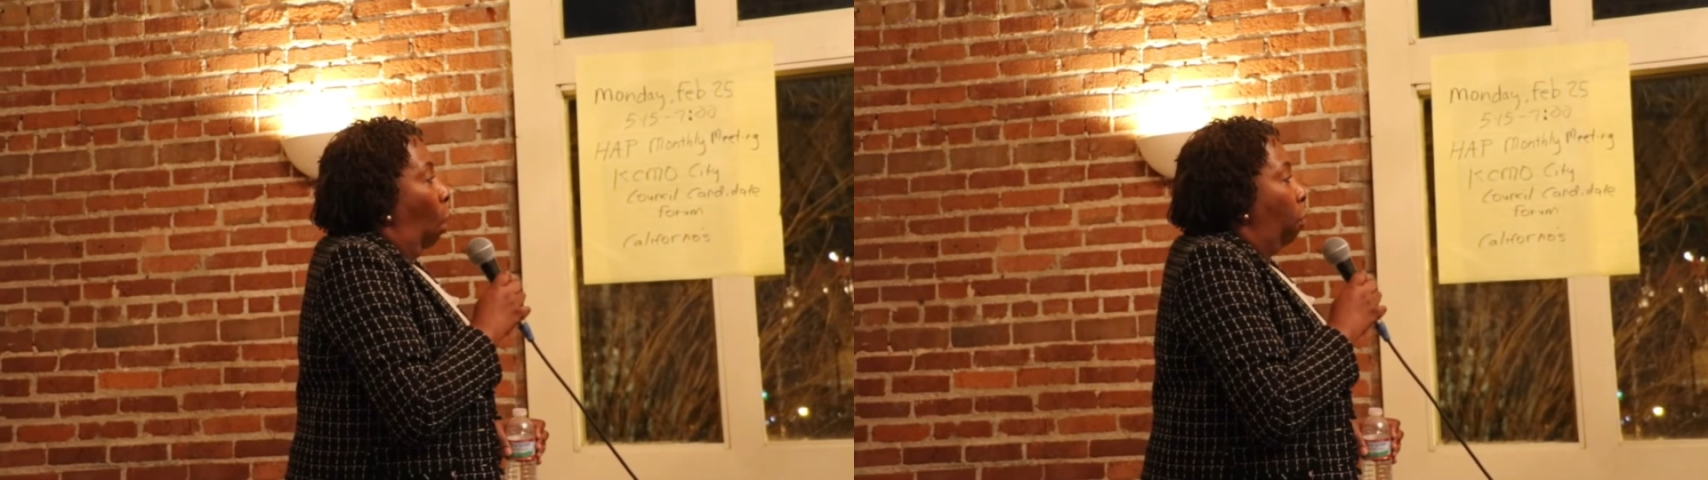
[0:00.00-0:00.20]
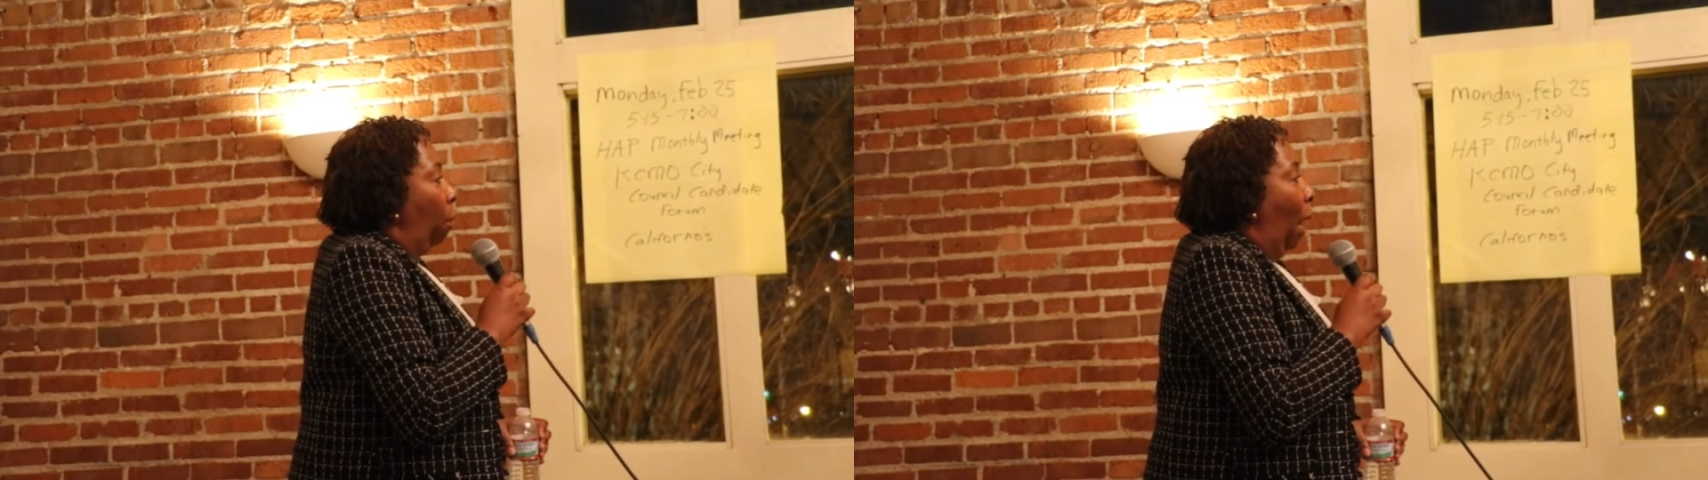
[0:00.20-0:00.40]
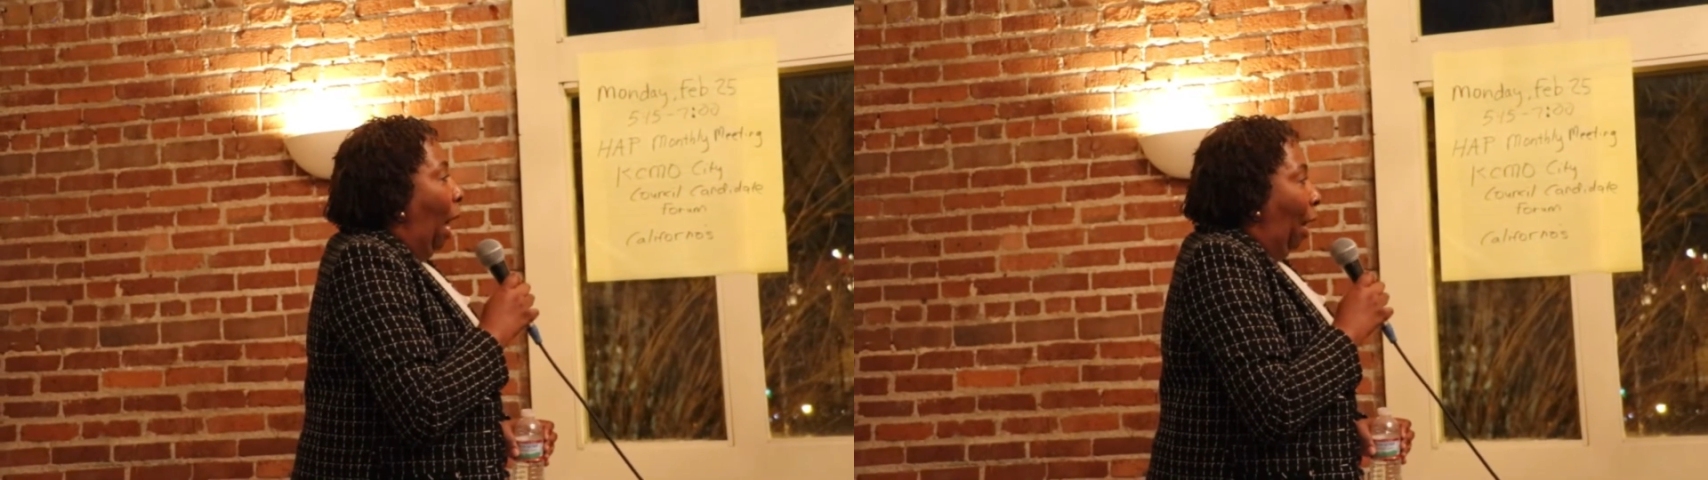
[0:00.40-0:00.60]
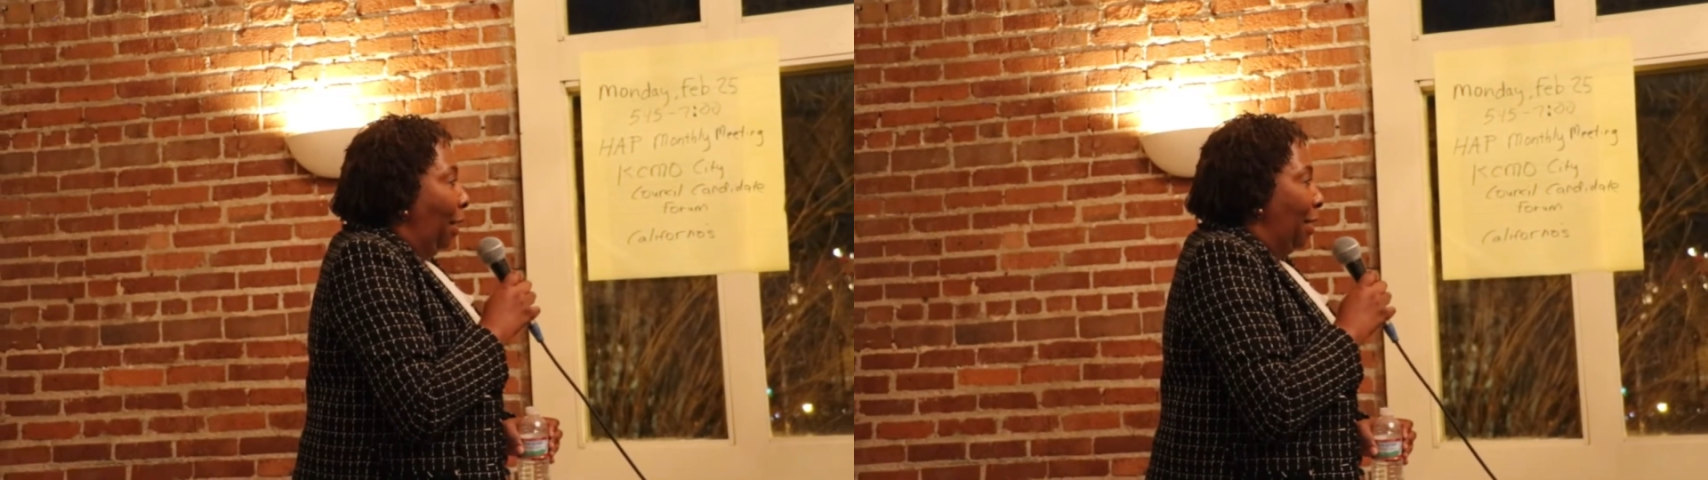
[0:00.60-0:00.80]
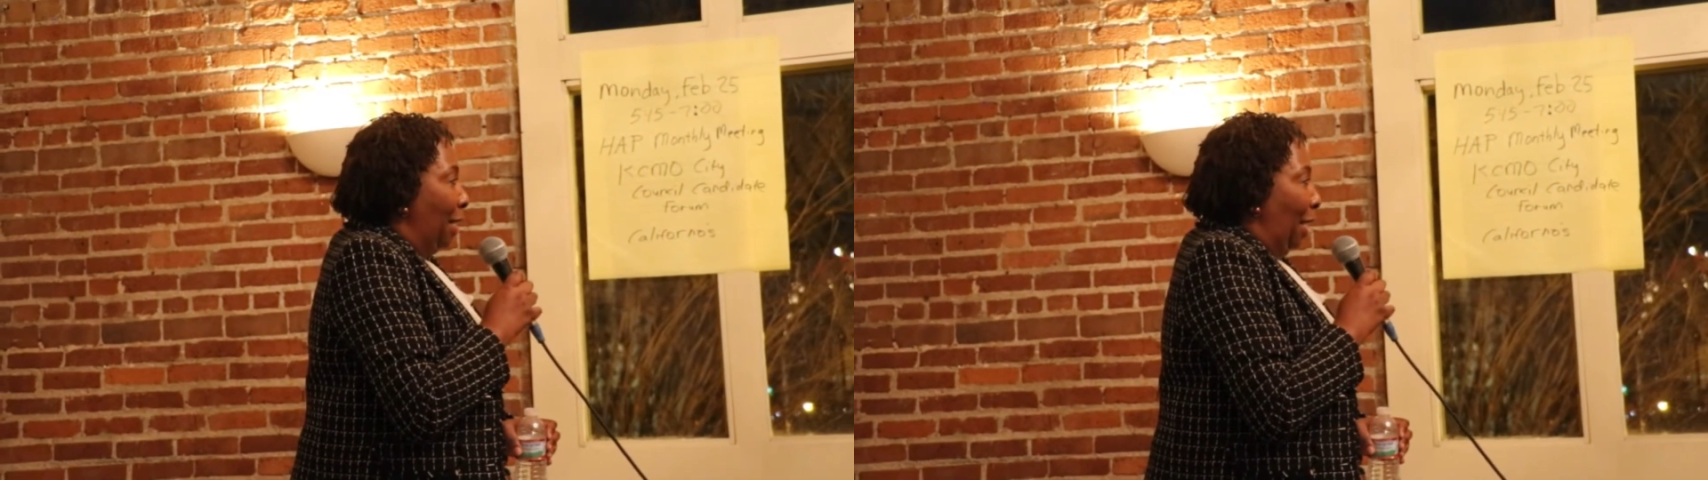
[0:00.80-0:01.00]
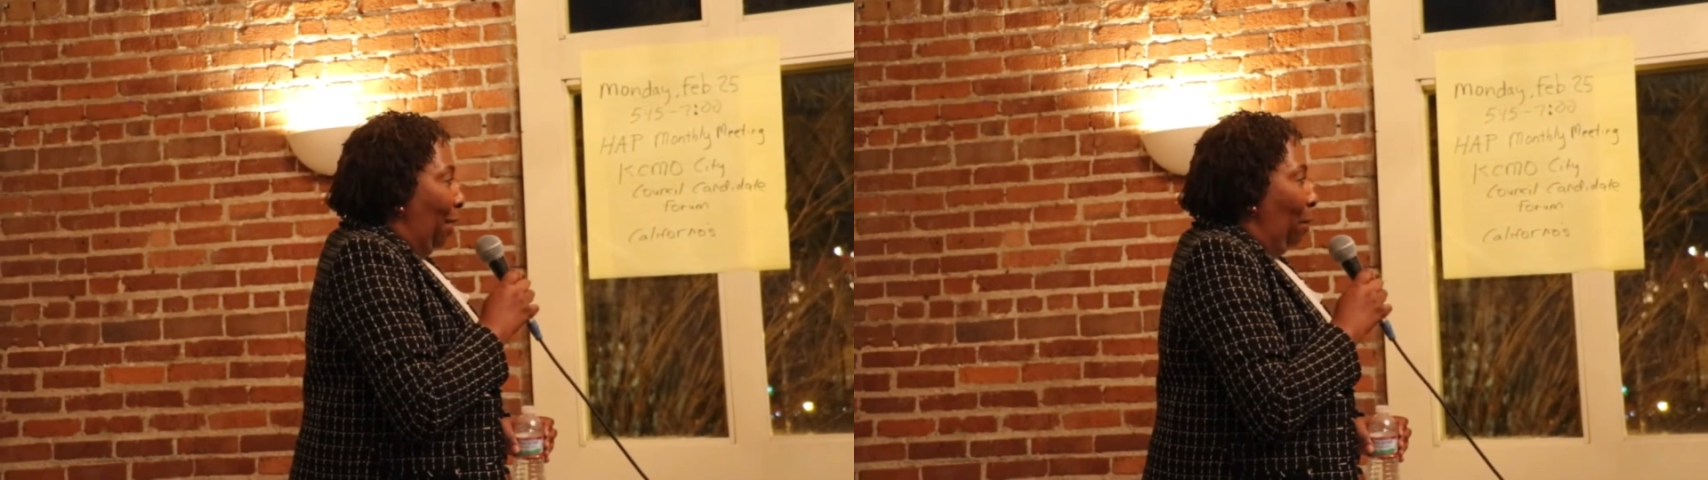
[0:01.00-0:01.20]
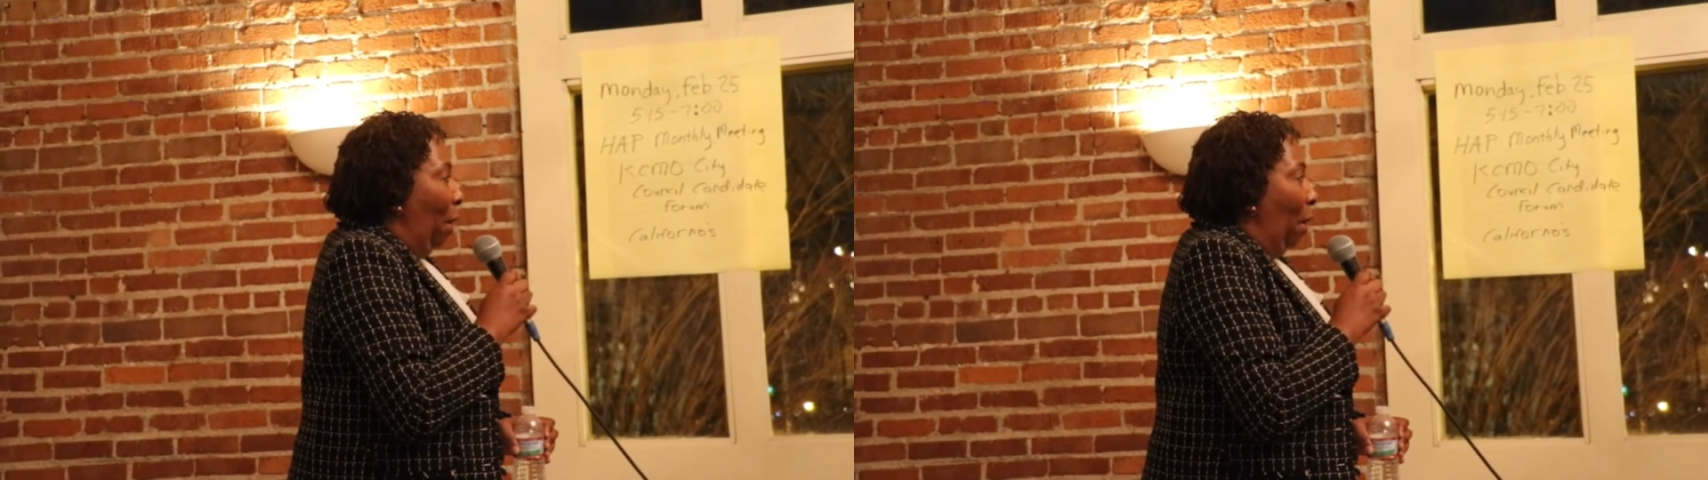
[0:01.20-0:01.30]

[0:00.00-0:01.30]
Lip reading: over policy